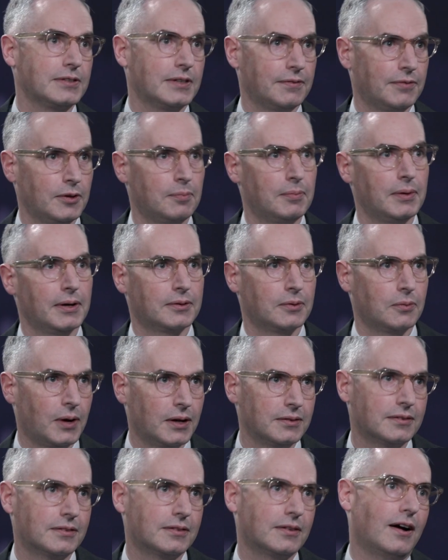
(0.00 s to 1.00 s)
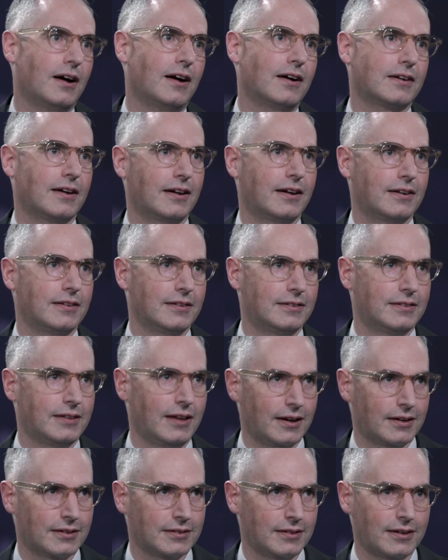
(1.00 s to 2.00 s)
if you picked one stock out of the
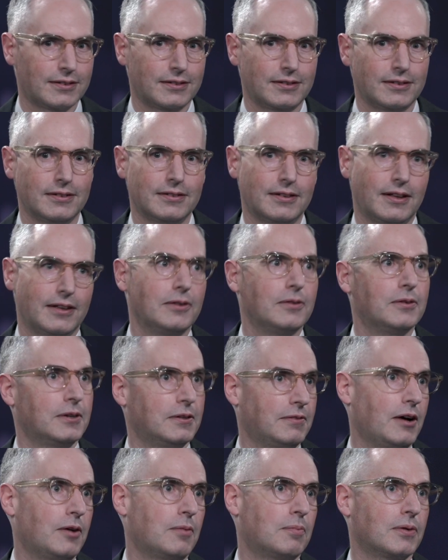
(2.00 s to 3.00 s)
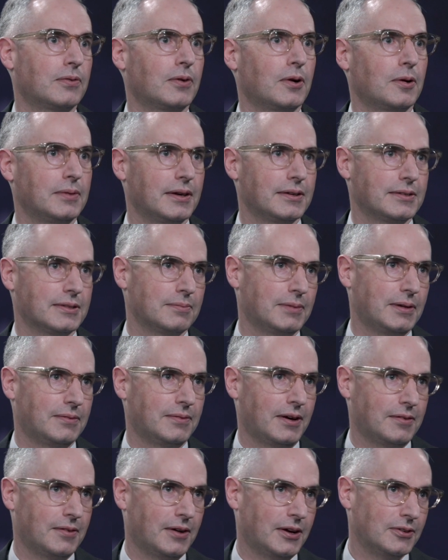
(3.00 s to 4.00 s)
tech sector, that you would have outperformed the S&P
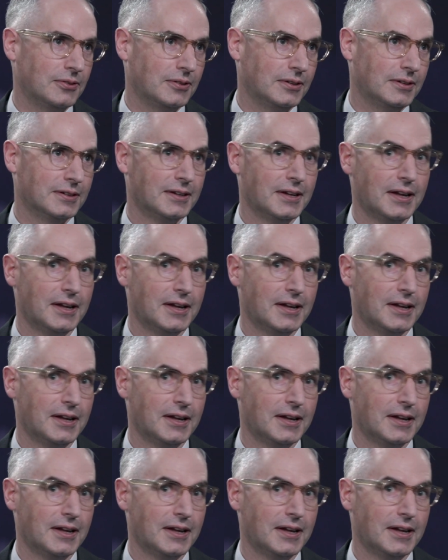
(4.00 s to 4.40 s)
500.